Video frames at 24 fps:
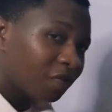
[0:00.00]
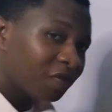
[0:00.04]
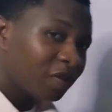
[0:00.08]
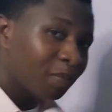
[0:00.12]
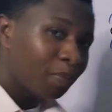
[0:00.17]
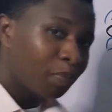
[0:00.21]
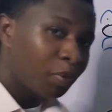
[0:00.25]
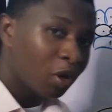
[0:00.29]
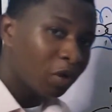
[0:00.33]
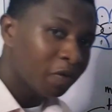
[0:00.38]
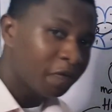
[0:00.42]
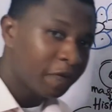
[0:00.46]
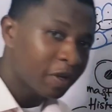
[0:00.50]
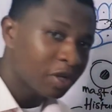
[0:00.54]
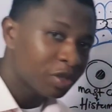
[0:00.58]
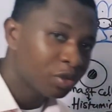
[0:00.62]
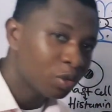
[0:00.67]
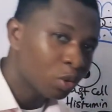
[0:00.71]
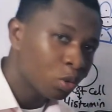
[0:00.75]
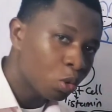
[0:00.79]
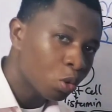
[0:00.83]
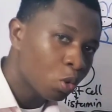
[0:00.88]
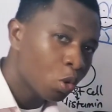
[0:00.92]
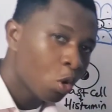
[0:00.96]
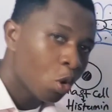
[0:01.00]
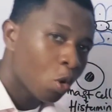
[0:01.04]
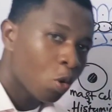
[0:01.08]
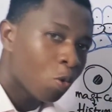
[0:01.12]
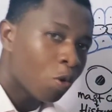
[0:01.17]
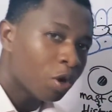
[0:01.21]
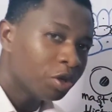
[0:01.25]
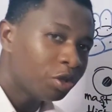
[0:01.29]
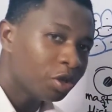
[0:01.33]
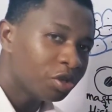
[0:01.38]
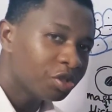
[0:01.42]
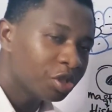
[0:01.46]
of the blood vessel,
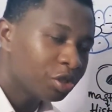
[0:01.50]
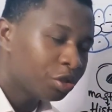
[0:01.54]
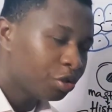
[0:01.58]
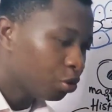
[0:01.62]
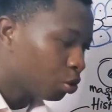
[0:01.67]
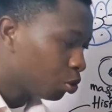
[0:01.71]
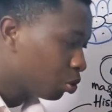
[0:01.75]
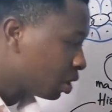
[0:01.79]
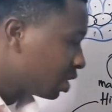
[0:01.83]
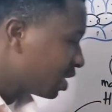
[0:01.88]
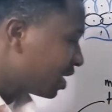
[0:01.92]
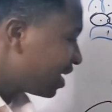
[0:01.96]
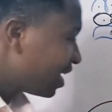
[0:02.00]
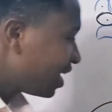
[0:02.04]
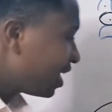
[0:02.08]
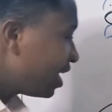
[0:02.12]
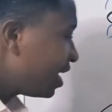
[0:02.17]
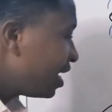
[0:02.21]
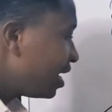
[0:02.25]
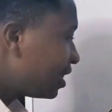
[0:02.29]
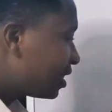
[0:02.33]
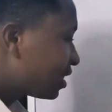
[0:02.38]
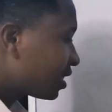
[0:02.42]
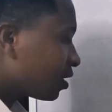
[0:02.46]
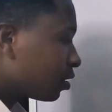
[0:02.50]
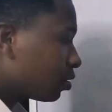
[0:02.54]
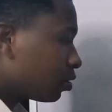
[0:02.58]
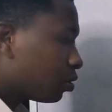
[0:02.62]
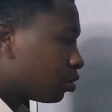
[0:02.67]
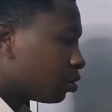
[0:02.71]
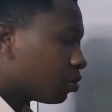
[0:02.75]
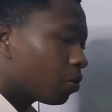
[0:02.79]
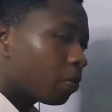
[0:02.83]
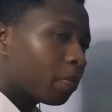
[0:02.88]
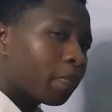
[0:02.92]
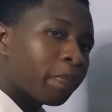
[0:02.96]
what does it do? It
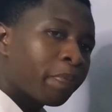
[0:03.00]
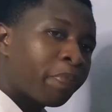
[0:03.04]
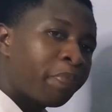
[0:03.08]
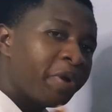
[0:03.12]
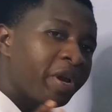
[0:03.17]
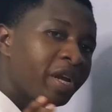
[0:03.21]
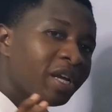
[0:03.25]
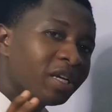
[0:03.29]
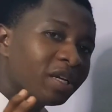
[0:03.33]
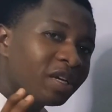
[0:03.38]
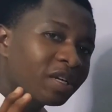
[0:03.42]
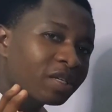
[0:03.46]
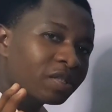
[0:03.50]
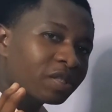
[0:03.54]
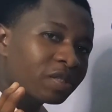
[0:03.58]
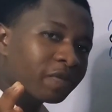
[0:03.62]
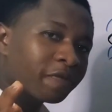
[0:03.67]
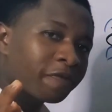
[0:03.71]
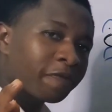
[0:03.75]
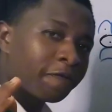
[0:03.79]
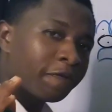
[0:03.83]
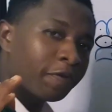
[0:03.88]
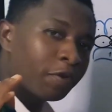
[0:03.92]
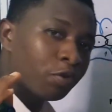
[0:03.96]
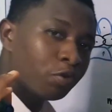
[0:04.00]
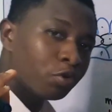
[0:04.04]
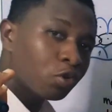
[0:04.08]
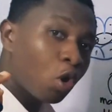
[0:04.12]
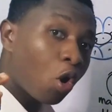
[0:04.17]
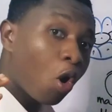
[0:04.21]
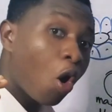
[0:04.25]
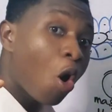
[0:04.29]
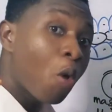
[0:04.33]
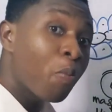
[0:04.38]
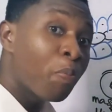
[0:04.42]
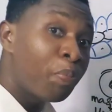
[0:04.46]
brings fluid
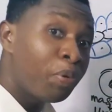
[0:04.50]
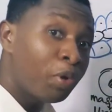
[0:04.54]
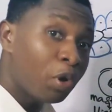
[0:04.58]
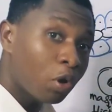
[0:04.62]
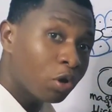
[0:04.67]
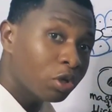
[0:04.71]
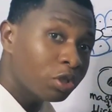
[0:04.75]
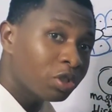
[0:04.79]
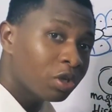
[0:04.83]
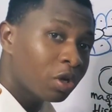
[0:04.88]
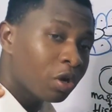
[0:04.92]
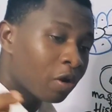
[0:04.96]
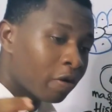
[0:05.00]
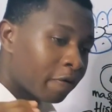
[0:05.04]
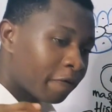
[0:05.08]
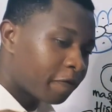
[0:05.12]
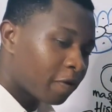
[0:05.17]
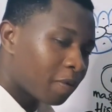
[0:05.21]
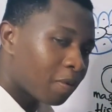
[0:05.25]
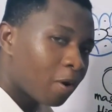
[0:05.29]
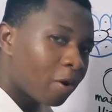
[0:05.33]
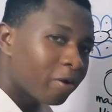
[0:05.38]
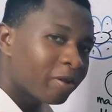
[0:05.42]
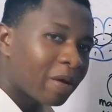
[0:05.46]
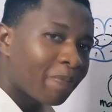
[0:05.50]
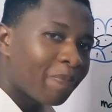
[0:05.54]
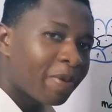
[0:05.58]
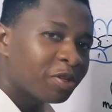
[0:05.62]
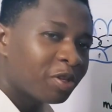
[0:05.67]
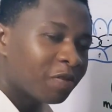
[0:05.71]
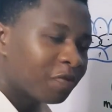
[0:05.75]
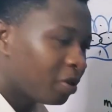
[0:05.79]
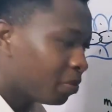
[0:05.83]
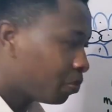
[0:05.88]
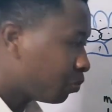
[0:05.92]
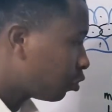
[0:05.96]
or blood from other
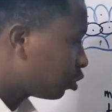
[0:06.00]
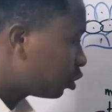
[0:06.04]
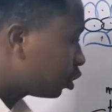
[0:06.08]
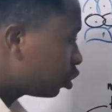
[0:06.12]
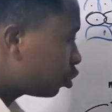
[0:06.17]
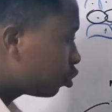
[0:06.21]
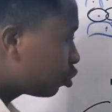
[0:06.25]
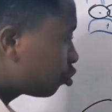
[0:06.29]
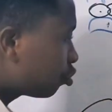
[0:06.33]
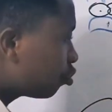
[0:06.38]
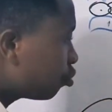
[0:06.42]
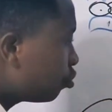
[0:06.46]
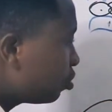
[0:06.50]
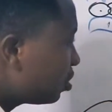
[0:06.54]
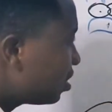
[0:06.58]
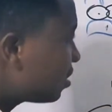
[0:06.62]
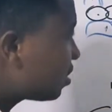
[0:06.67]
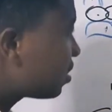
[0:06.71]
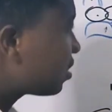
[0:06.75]
parts of the body to the